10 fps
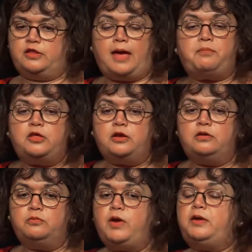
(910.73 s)

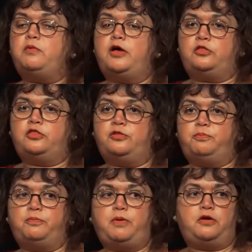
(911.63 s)
Captain Wentworth's
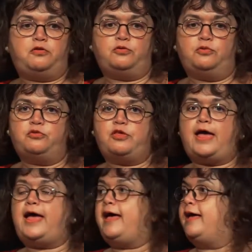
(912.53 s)
proposal to
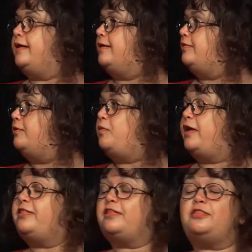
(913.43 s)
Anne, the
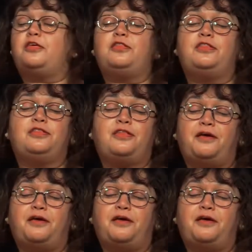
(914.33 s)
words are just